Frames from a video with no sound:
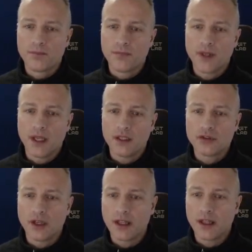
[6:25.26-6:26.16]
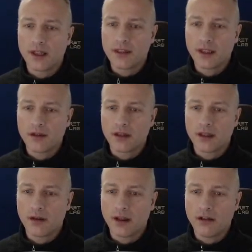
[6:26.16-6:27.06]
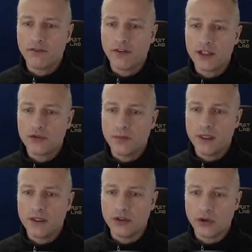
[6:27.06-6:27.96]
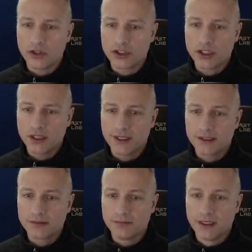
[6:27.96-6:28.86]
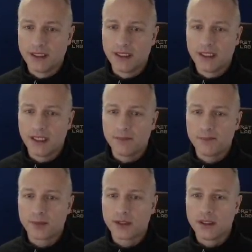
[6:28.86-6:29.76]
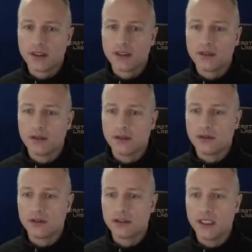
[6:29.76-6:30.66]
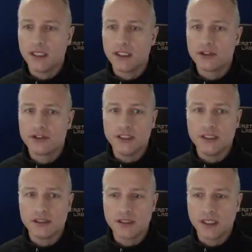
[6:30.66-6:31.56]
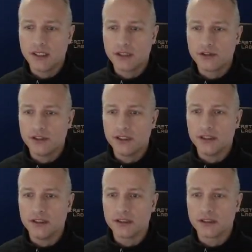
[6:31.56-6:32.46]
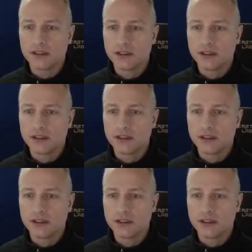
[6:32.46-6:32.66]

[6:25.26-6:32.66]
Yeah, so I think advice would be to not rush into this map. Oh, stay near trees, stay near trees.